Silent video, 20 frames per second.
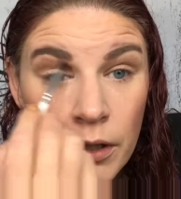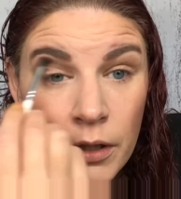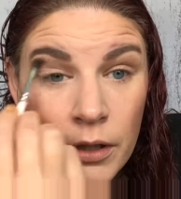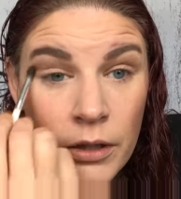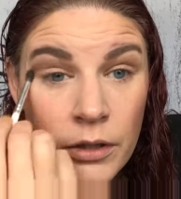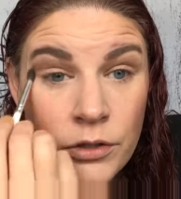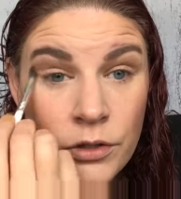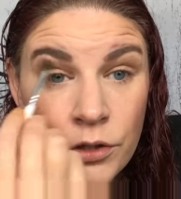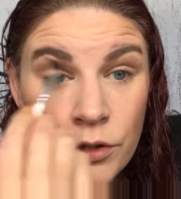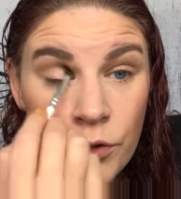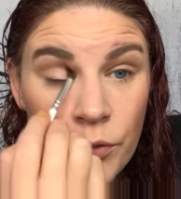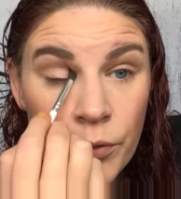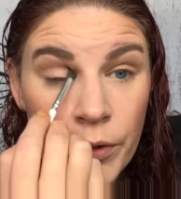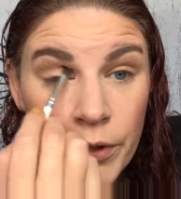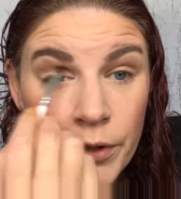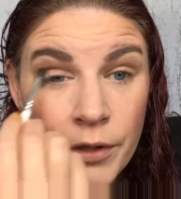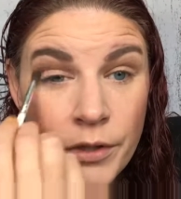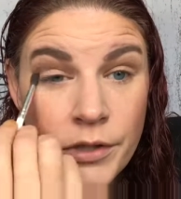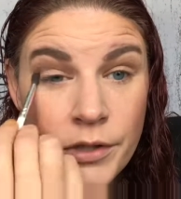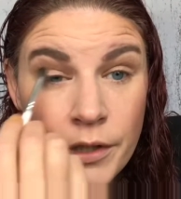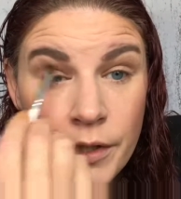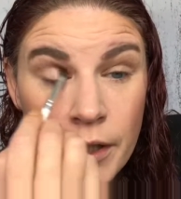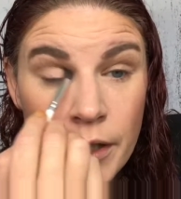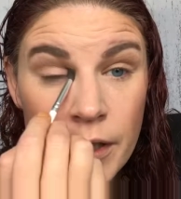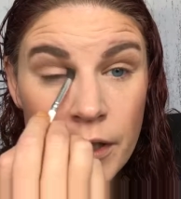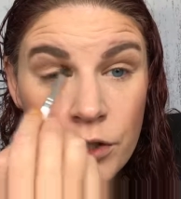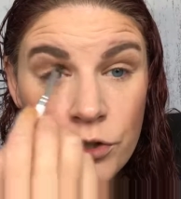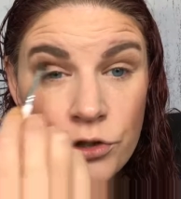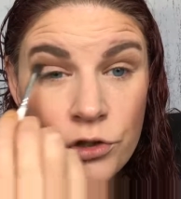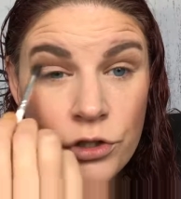It's the weirdest thing
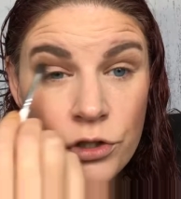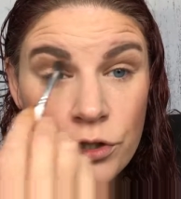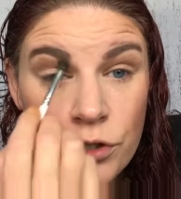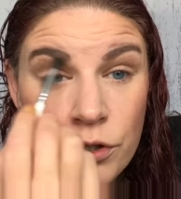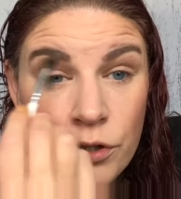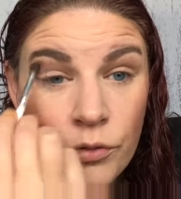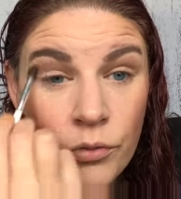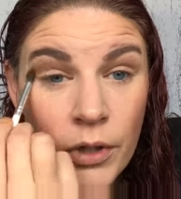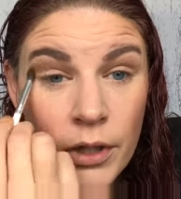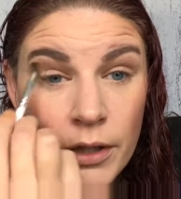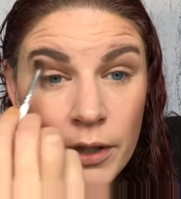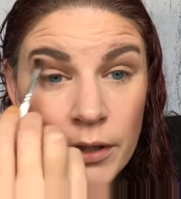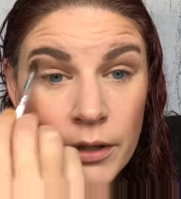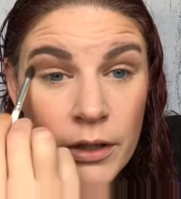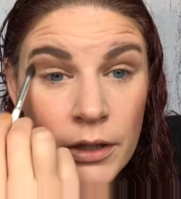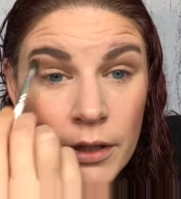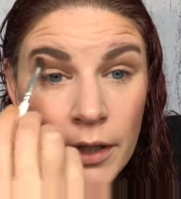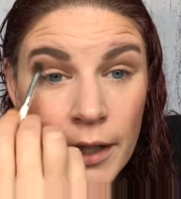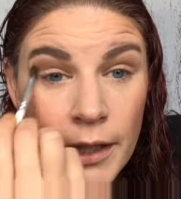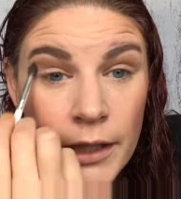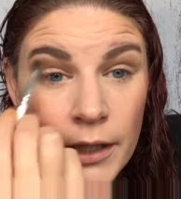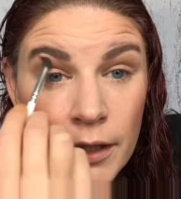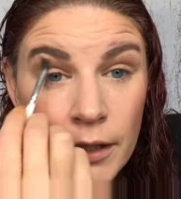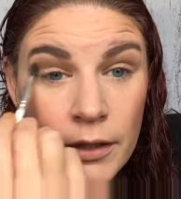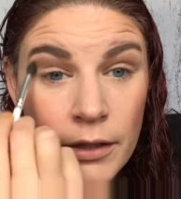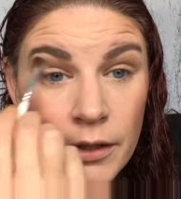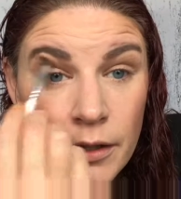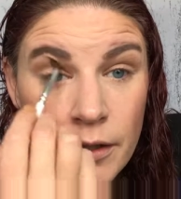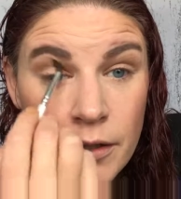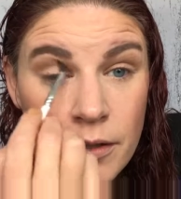is just the way that the
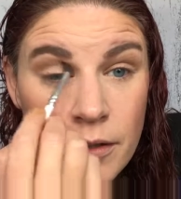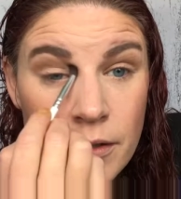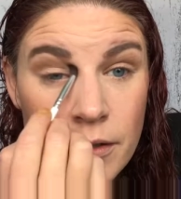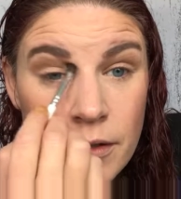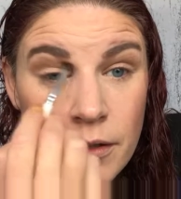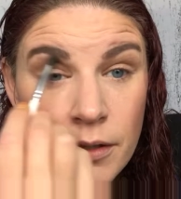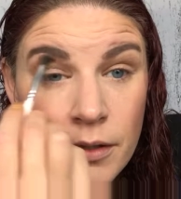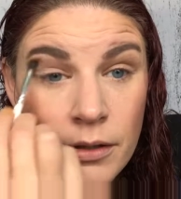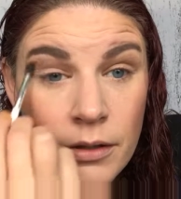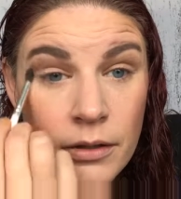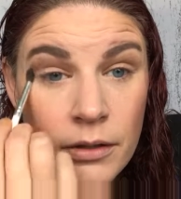lighting is